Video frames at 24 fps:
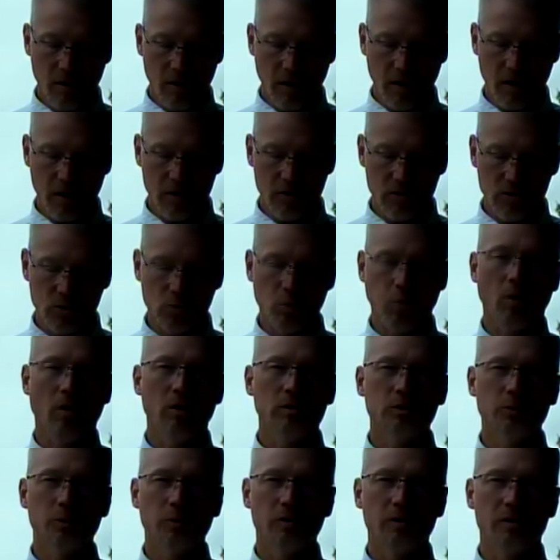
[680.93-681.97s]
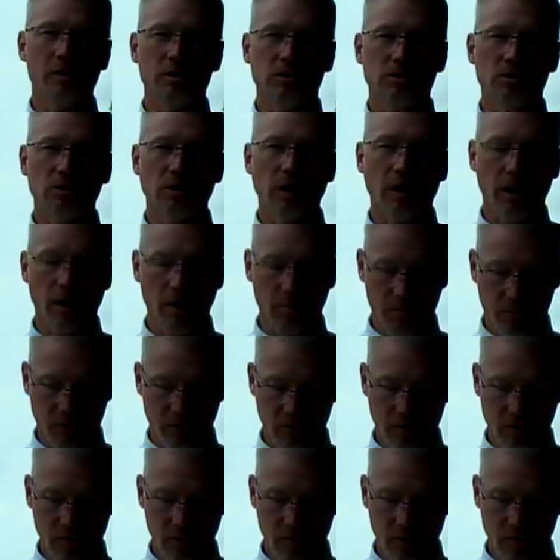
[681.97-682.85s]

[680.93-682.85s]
and just watch where you step.